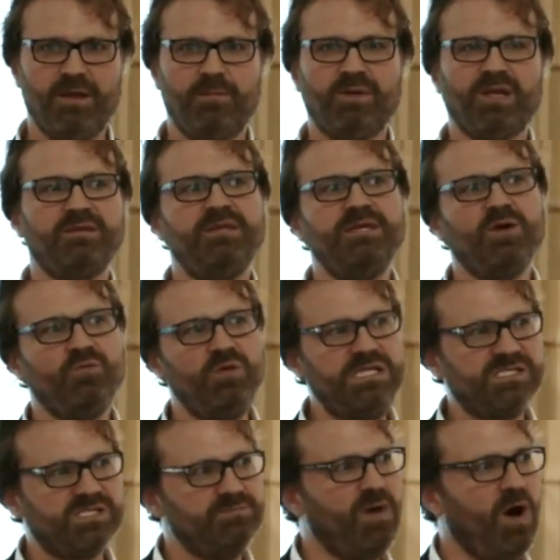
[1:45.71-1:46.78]
But I think a really
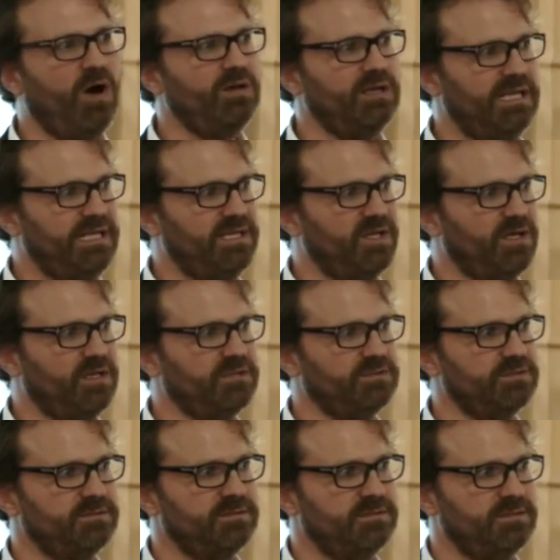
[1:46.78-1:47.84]
smart leader
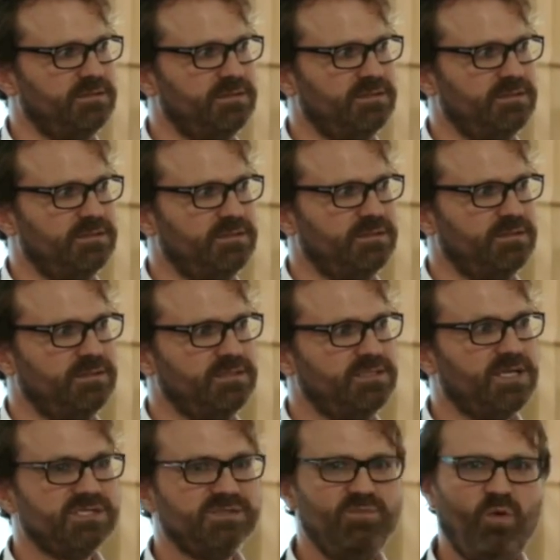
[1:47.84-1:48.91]

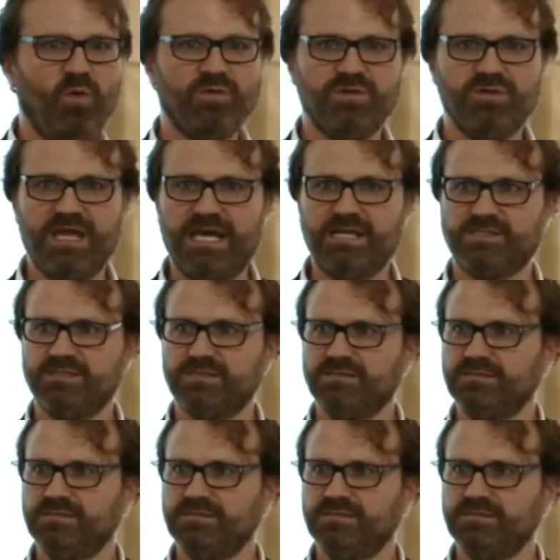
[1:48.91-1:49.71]
does more than that.